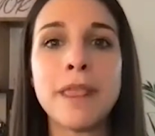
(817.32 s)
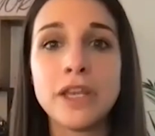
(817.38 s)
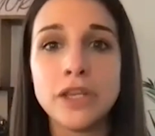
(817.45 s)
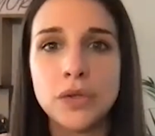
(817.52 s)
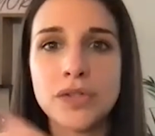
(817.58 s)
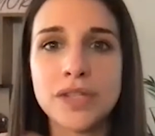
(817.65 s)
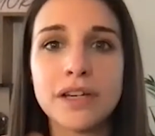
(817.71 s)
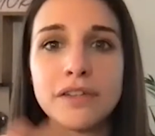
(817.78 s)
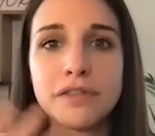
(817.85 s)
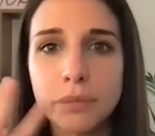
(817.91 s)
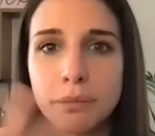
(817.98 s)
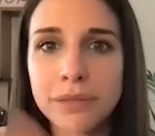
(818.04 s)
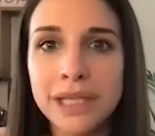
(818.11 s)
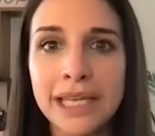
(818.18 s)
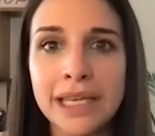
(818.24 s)
you start
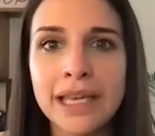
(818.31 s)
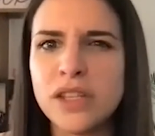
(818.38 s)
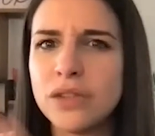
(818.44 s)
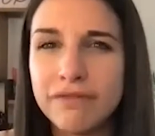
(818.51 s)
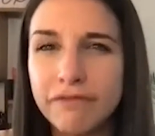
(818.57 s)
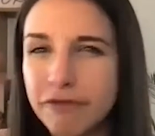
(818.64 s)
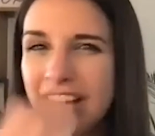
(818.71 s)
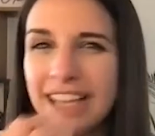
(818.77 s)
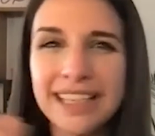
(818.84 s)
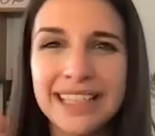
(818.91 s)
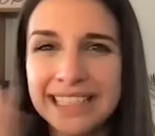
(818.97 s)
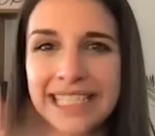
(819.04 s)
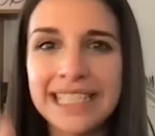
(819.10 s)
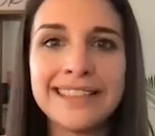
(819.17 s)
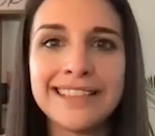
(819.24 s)
from me and you find
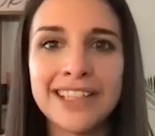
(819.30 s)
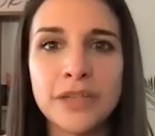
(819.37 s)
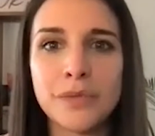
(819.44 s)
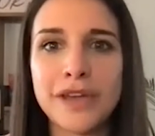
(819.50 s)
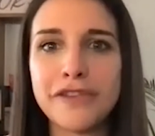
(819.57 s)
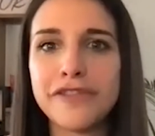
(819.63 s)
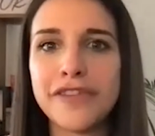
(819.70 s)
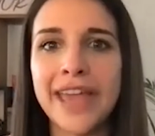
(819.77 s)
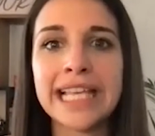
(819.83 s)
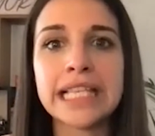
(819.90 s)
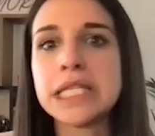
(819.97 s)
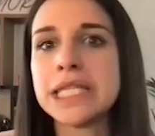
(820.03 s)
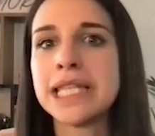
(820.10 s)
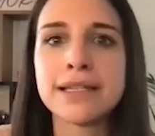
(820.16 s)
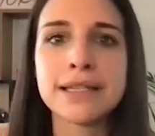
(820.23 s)
a detail in my
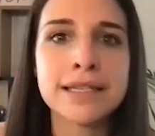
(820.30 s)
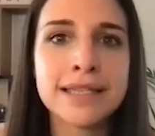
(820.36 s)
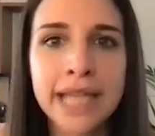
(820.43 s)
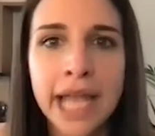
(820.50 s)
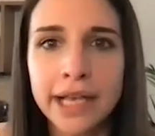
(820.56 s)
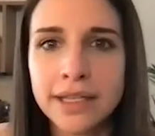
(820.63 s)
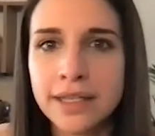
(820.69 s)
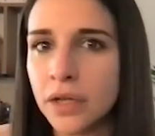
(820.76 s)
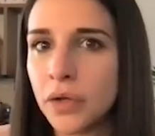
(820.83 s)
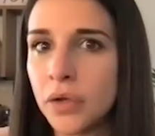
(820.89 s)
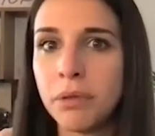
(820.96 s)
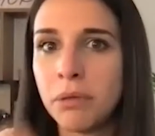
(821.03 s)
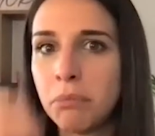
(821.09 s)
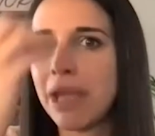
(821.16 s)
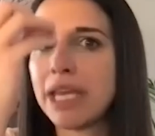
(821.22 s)
face that sticks. It could
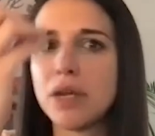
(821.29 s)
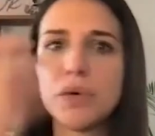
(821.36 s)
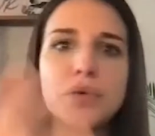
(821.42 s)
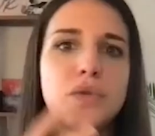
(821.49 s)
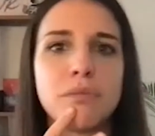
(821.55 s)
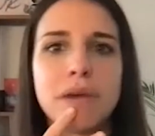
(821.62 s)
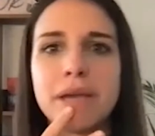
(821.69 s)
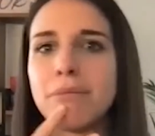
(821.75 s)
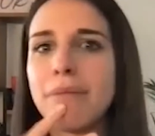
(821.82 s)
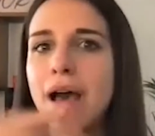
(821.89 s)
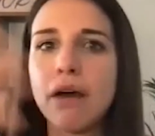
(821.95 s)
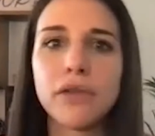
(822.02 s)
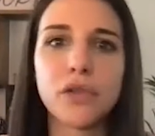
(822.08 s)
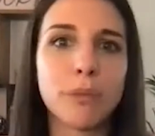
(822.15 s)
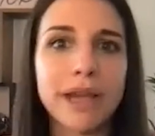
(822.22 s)
be my nose, my
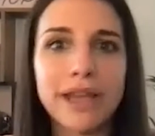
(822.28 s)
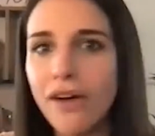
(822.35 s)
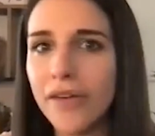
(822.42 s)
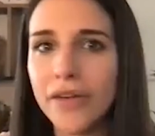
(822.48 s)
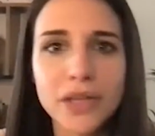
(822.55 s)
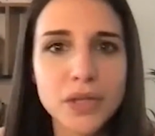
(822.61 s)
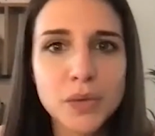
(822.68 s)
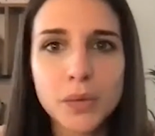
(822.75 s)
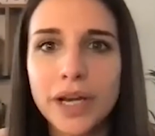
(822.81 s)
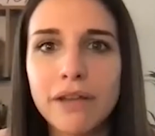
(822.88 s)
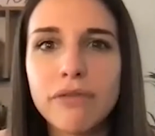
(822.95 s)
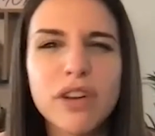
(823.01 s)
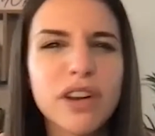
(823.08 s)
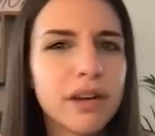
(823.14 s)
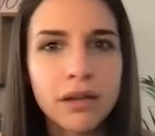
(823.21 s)
mouth, my eyes,
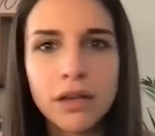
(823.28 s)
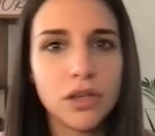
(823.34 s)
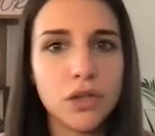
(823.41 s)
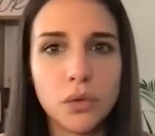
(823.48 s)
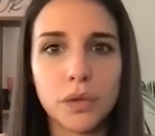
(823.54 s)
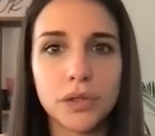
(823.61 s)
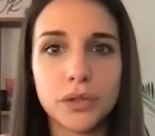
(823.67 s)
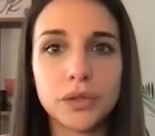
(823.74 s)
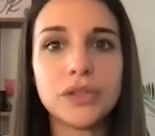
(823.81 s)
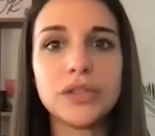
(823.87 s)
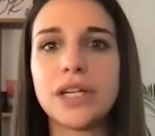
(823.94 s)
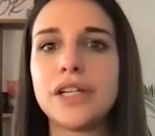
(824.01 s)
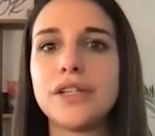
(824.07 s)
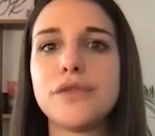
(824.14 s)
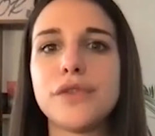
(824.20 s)
whatever you want to
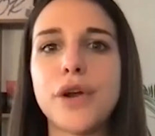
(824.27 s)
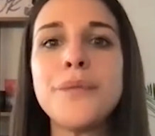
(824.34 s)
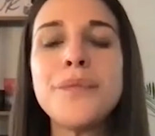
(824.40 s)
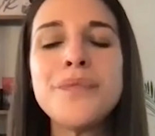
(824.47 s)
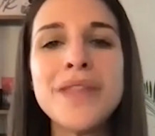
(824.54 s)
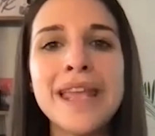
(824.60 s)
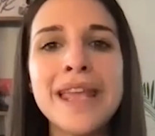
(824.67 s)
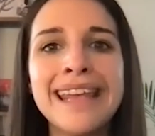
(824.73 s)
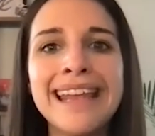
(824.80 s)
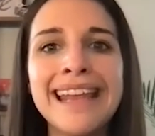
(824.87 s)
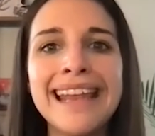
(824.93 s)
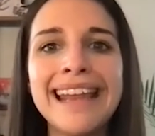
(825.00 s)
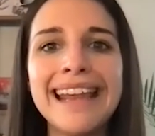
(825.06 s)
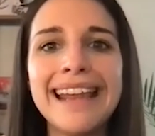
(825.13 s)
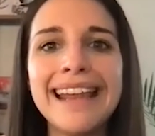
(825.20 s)
start from.
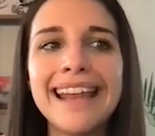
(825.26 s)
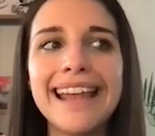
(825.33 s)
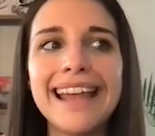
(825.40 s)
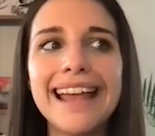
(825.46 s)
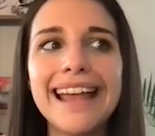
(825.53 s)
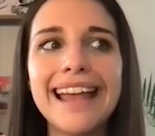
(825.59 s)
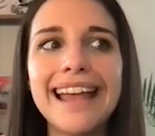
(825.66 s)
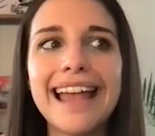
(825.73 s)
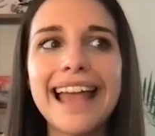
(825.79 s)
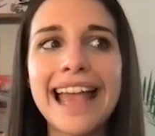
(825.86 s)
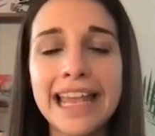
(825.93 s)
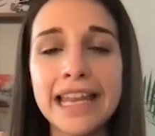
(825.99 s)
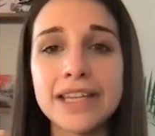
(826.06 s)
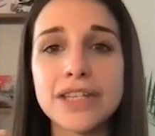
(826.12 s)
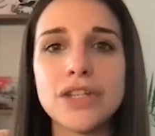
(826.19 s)

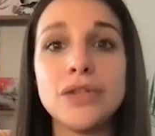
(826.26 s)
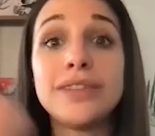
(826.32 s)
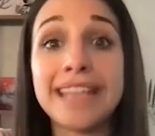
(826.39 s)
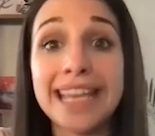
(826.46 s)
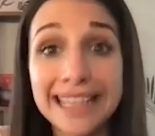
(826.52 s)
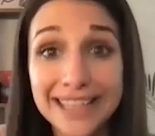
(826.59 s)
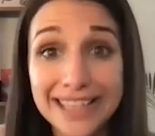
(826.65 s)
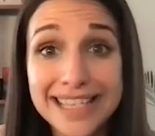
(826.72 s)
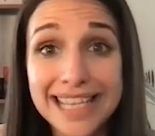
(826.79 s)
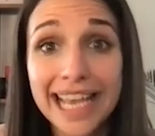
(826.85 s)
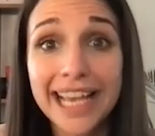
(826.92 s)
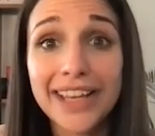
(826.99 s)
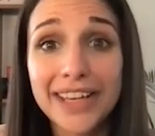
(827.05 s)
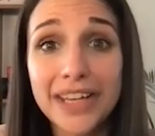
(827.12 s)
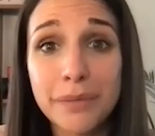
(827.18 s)
And you take the
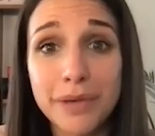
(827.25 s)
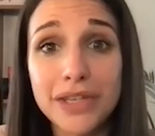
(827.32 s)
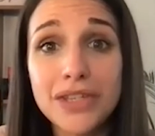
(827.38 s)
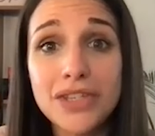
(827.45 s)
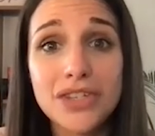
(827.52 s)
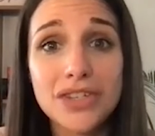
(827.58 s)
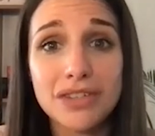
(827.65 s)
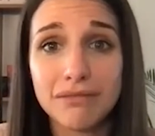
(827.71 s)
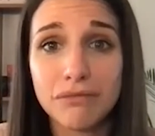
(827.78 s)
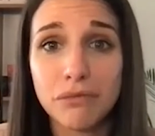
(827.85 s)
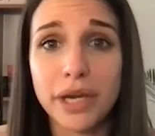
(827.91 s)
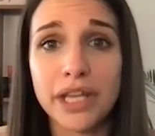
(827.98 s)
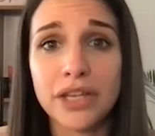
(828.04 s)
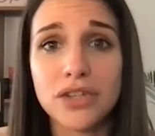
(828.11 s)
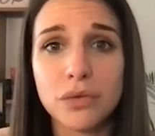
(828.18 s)
second image,
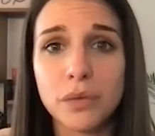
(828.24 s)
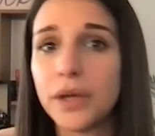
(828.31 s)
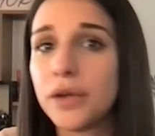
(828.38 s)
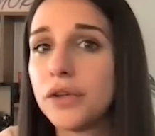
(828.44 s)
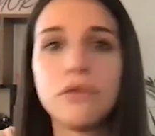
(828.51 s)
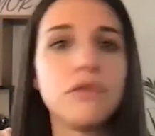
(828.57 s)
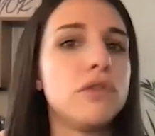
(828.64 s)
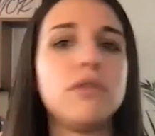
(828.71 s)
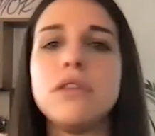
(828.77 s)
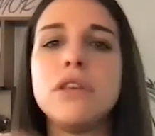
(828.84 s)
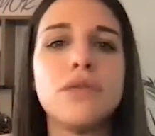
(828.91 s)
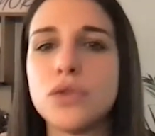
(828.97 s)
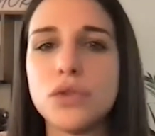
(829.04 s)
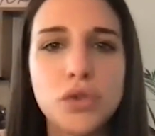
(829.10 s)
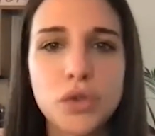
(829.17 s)
which we could
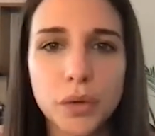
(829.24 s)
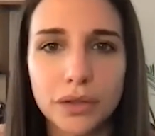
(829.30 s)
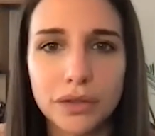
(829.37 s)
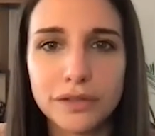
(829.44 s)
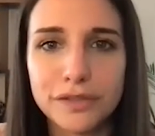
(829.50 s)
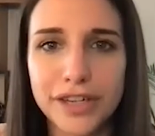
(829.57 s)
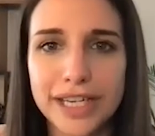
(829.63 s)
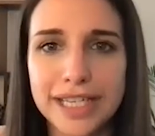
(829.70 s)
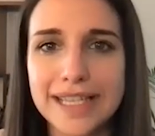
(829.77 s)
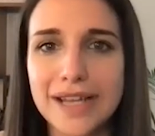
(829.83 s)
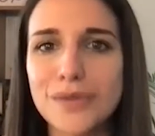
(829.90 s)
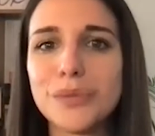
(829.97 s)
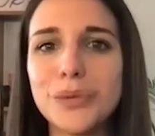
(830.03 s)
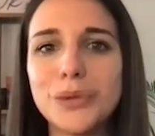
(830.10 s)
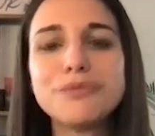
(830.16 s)
use a jewel, for
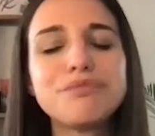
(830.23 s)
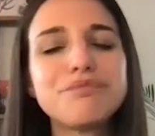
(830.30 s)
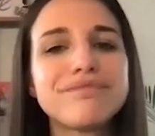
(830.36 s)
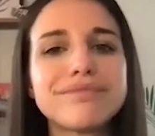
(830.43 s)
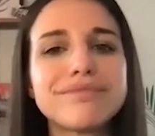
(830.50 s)
example.